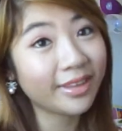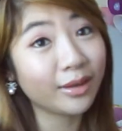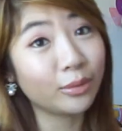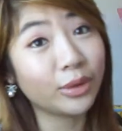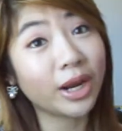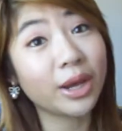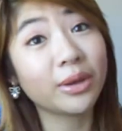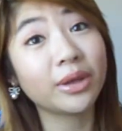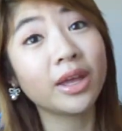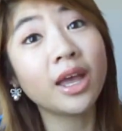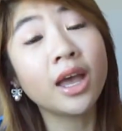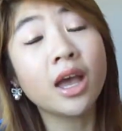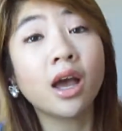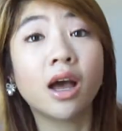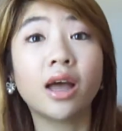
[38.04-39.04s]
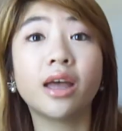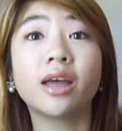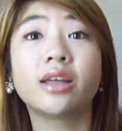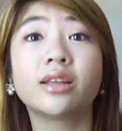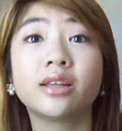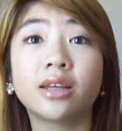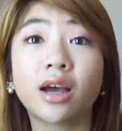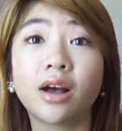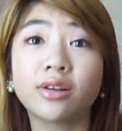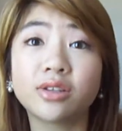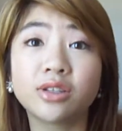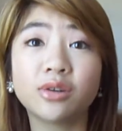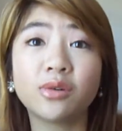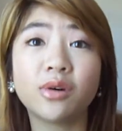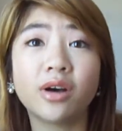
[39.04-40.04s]
when I, and
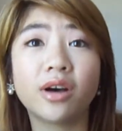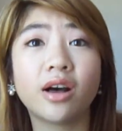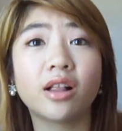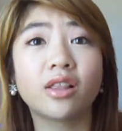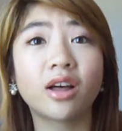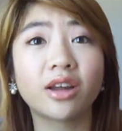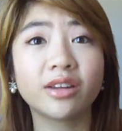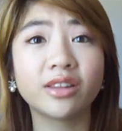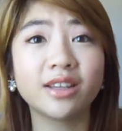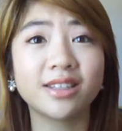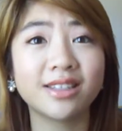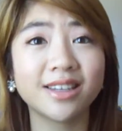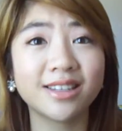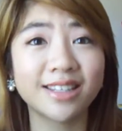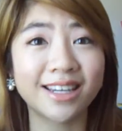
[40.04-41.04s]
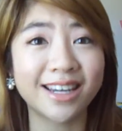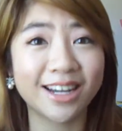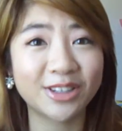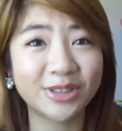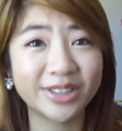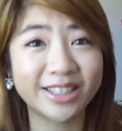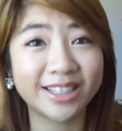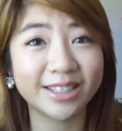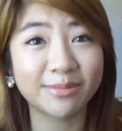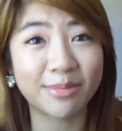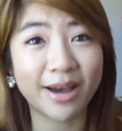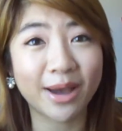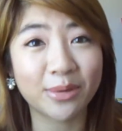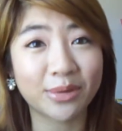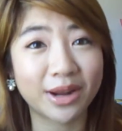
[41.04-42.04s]
also a lot of these things I actually did
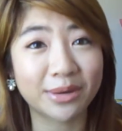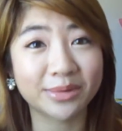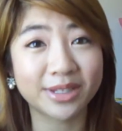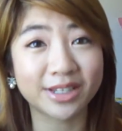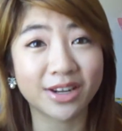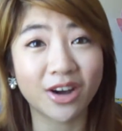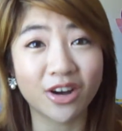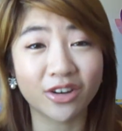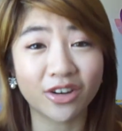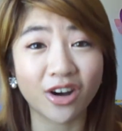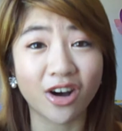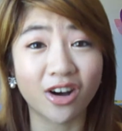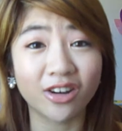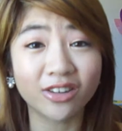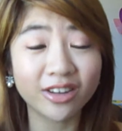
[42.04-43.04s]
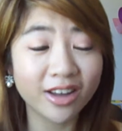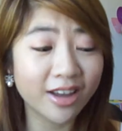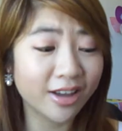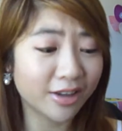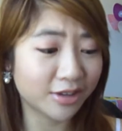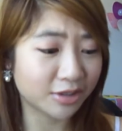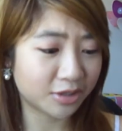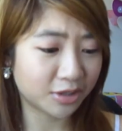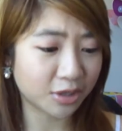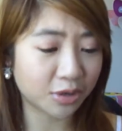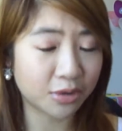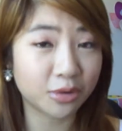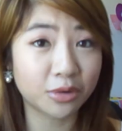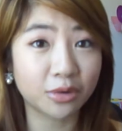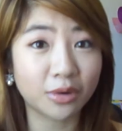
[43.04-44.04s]
buy when I was in Hong Kong.
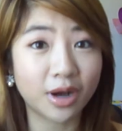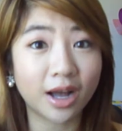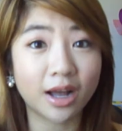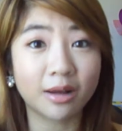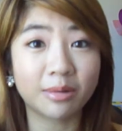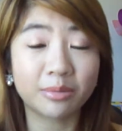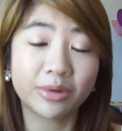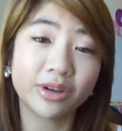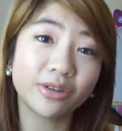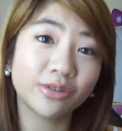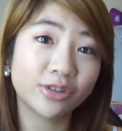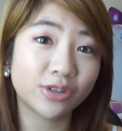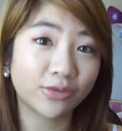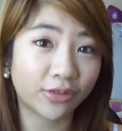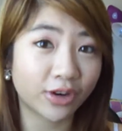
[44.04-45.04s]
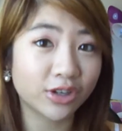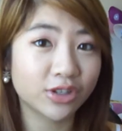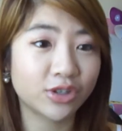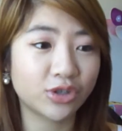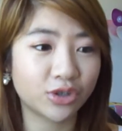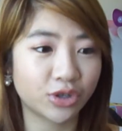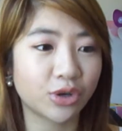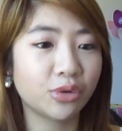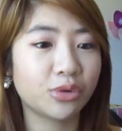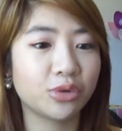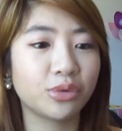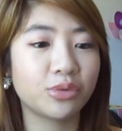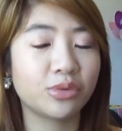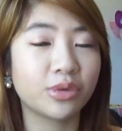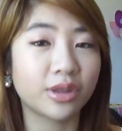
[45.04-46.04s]
So um, I'm going to first show
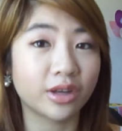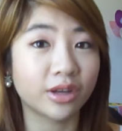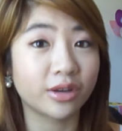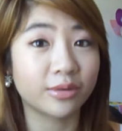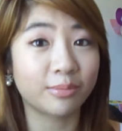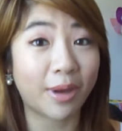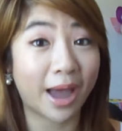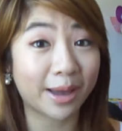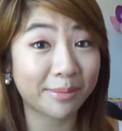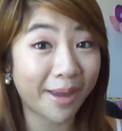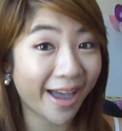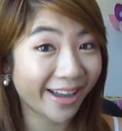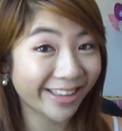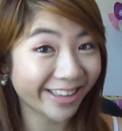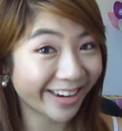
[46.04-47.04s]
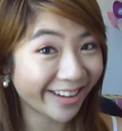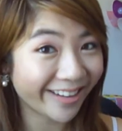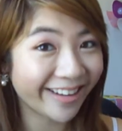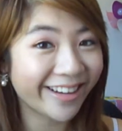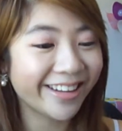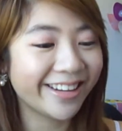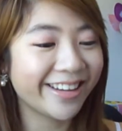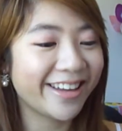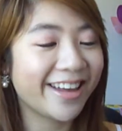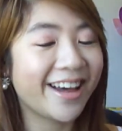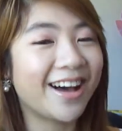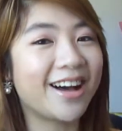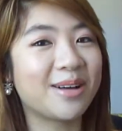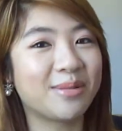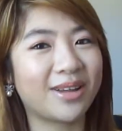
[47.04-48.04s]
you the backpack that I got.
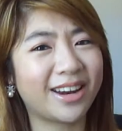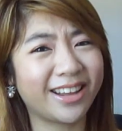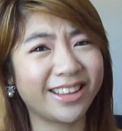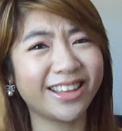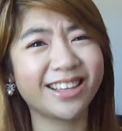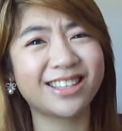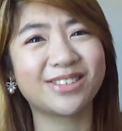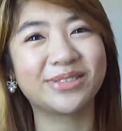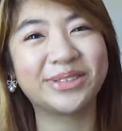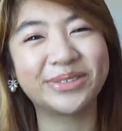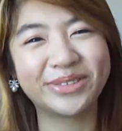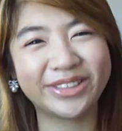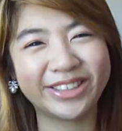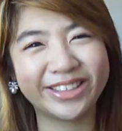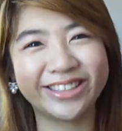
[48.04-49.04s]
Um, and I think it's really, really